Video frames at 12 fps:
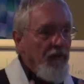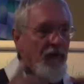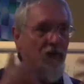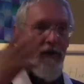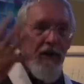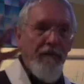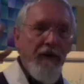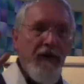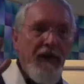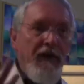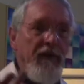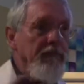us. You know,
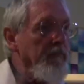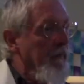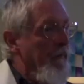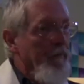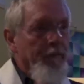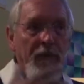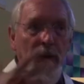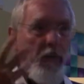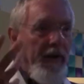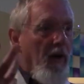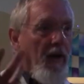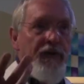everything,
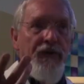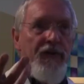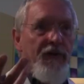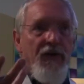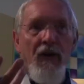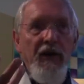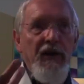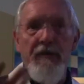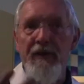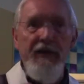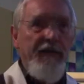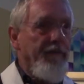we can't just decide to
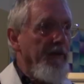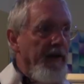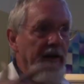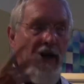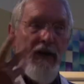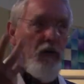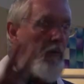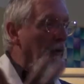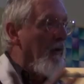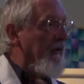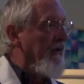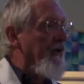be different in our
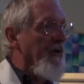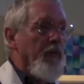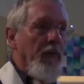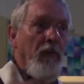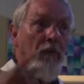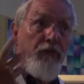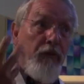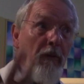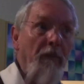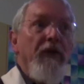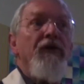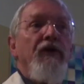normal conditions. We will
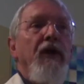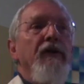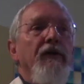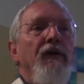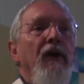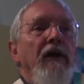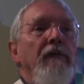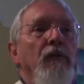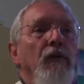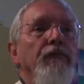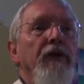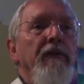probably stay the same,
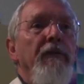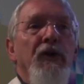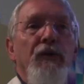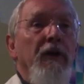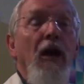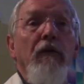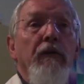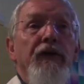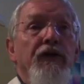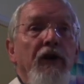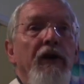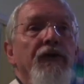or pretty much. We'll only
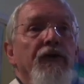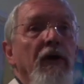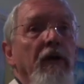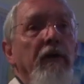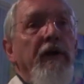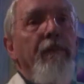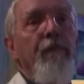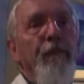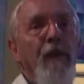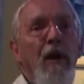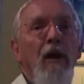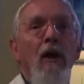change slowly.
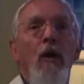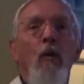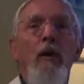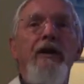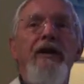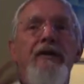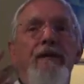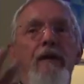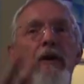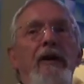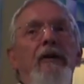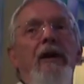We need to
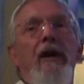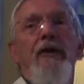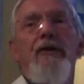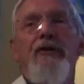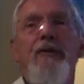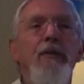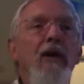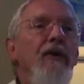find occasions to put